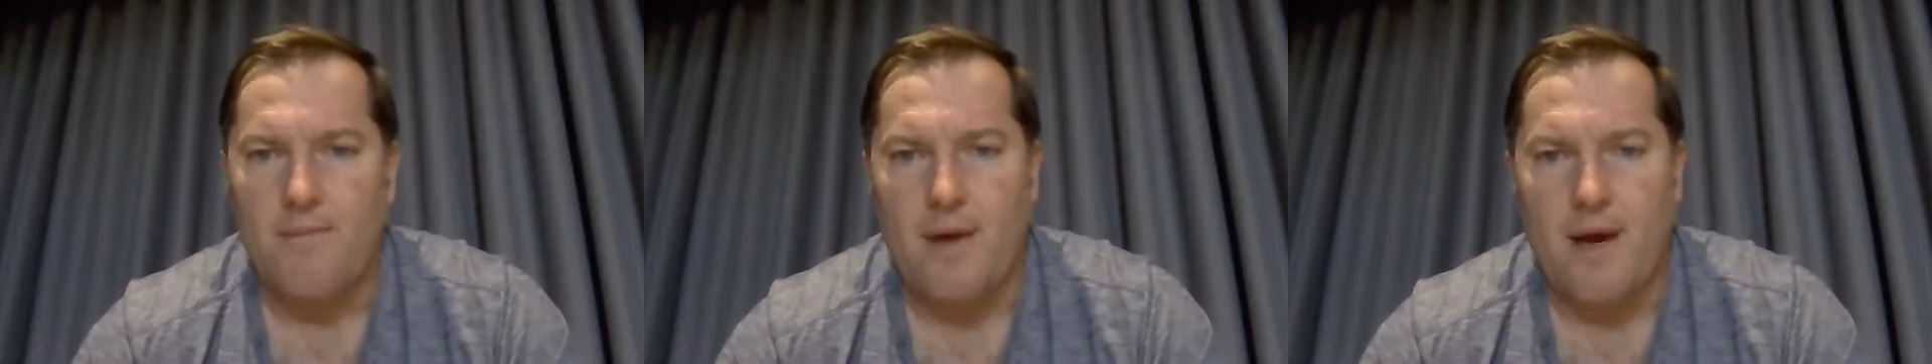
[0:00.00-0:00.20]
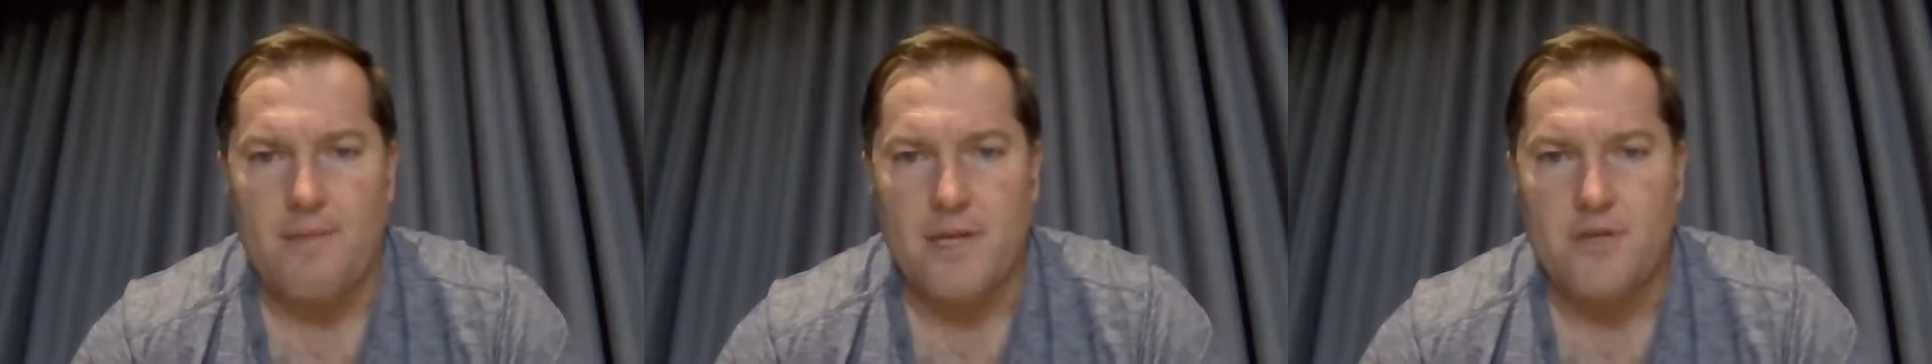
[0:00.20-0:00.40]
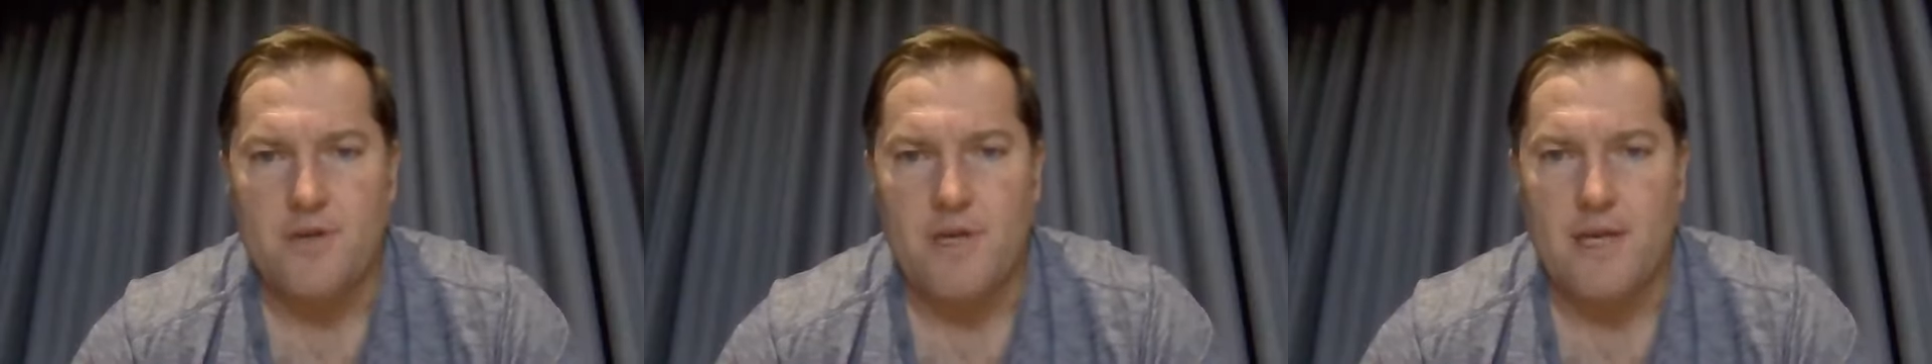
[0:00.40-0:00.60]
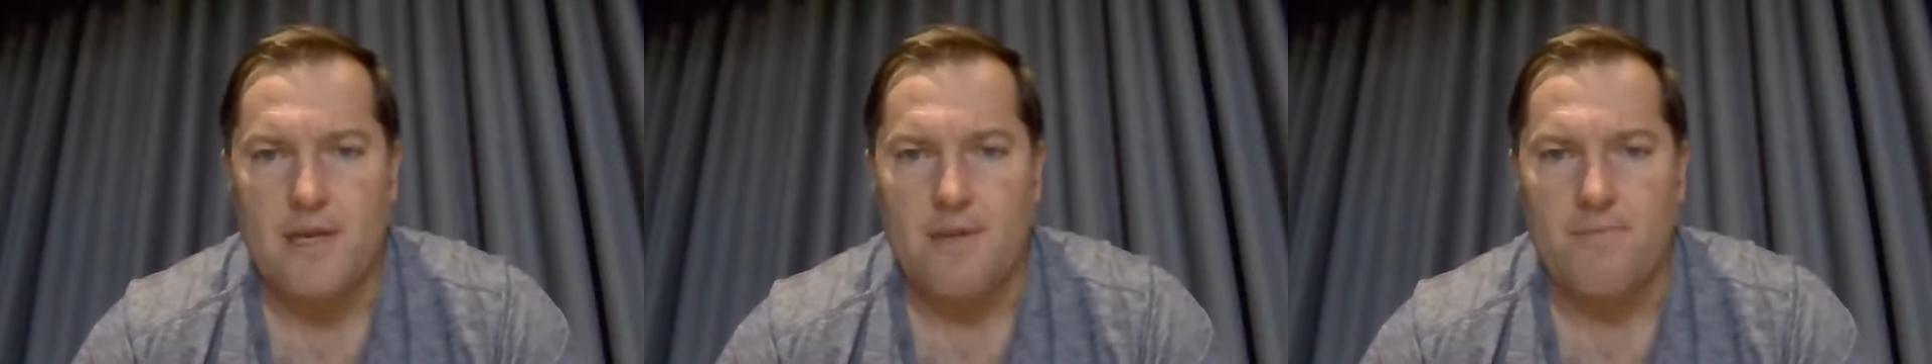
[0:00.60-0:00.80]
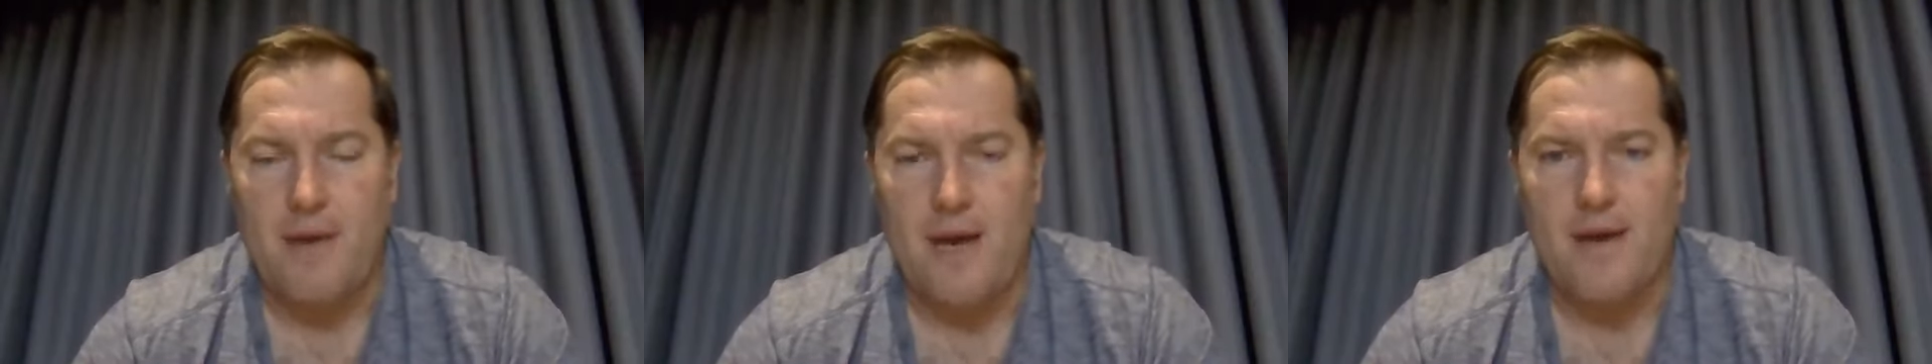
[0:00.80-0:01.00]

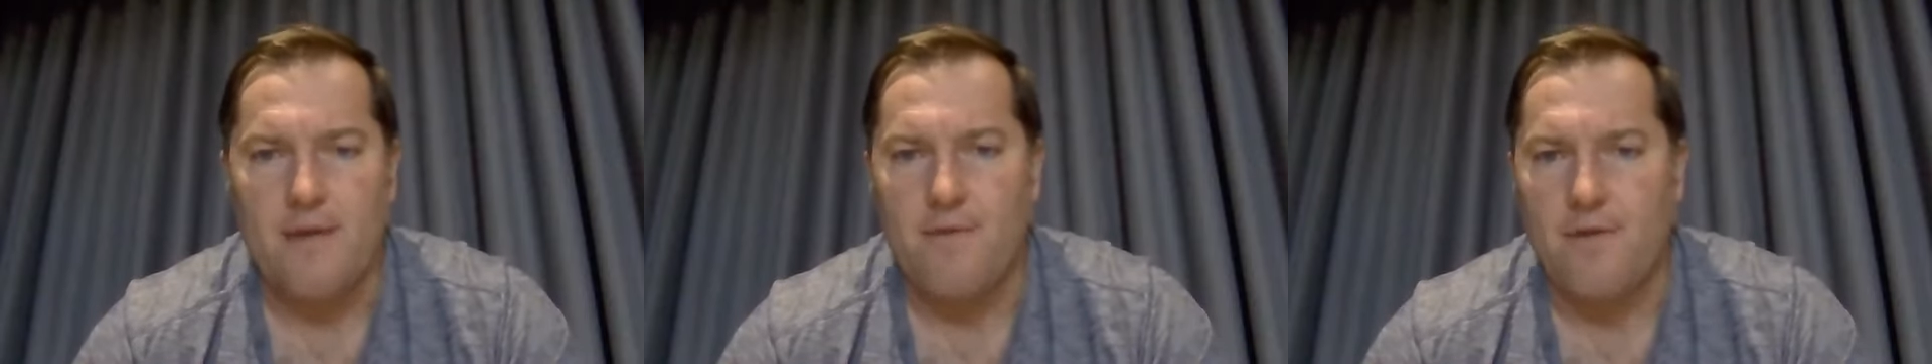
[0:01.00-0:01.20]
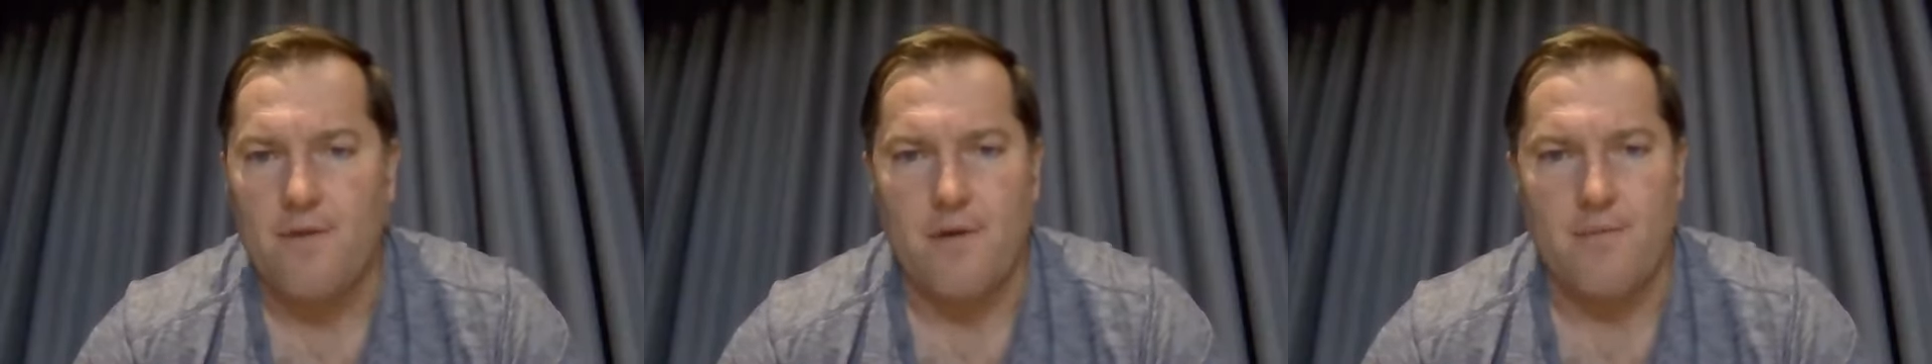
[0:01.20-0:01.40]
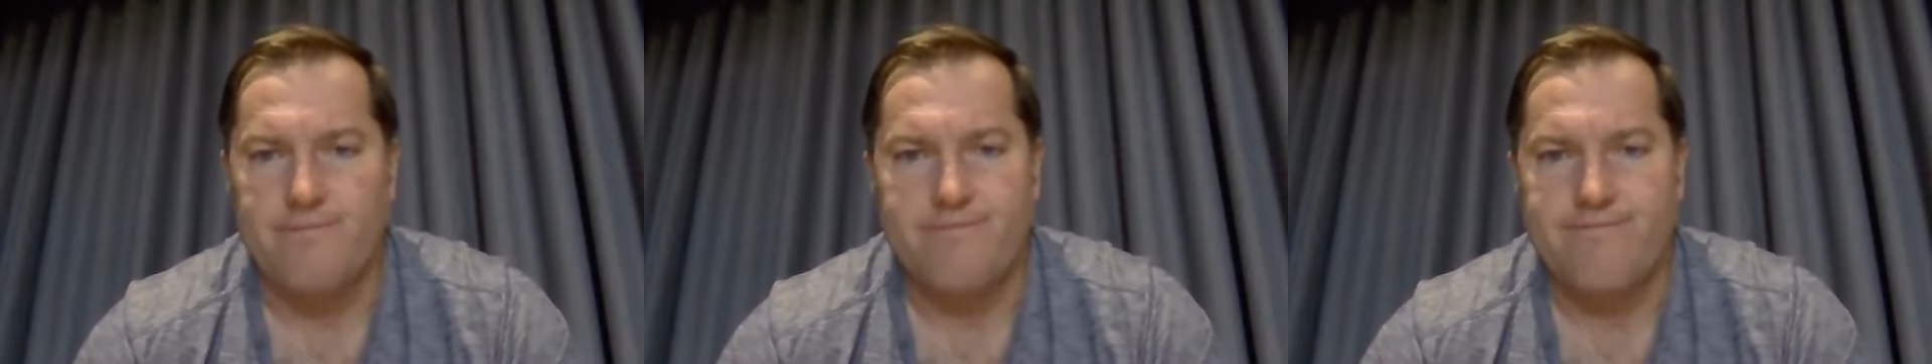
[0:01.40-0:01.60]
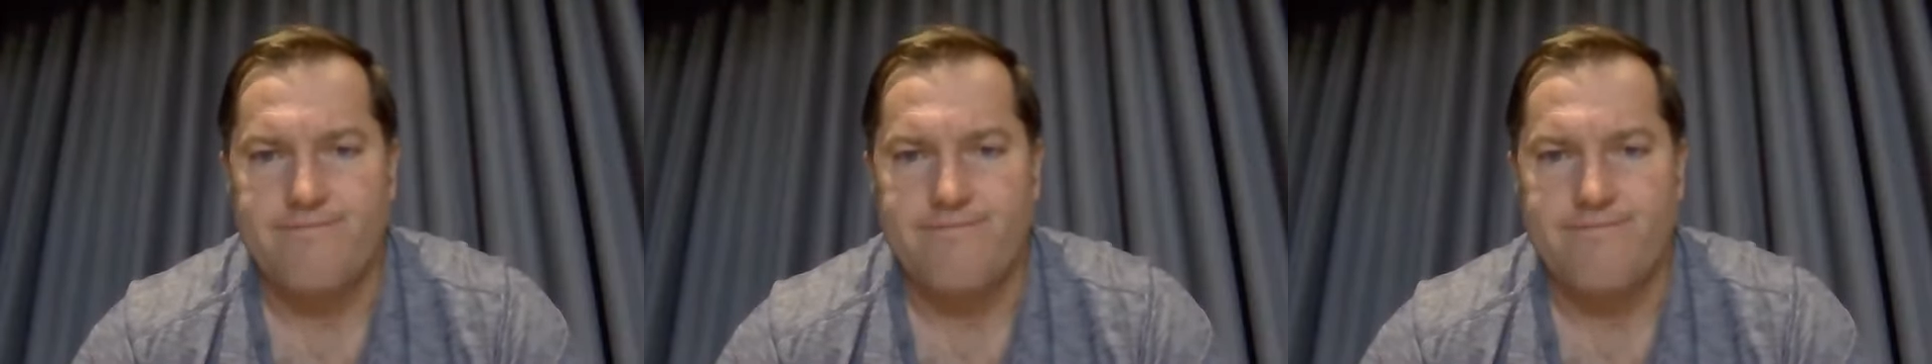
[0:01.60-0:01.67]
biometrically pay for a